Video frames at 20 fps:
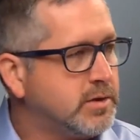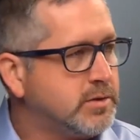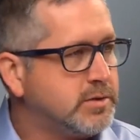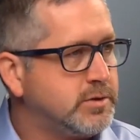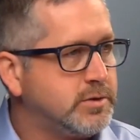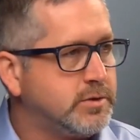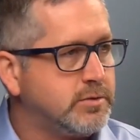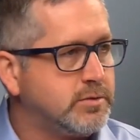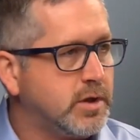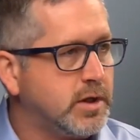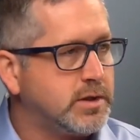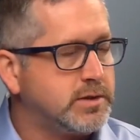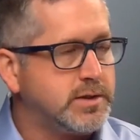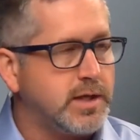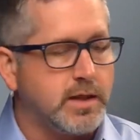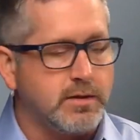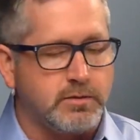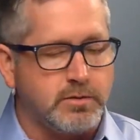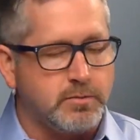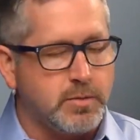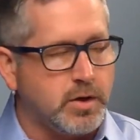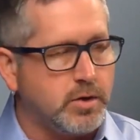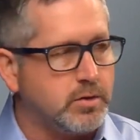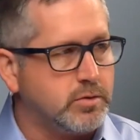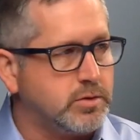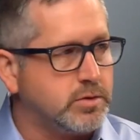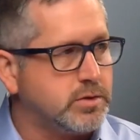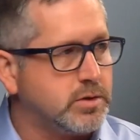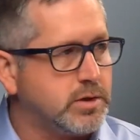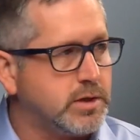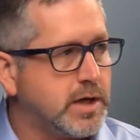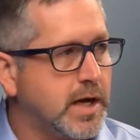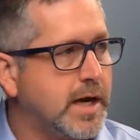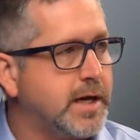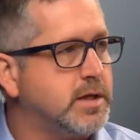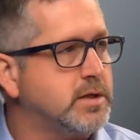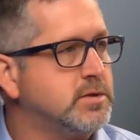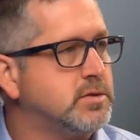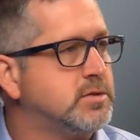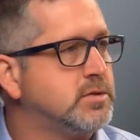to teleremote
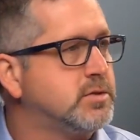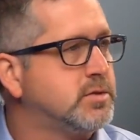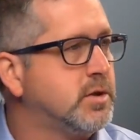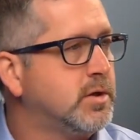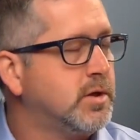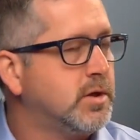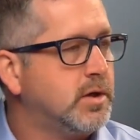guidance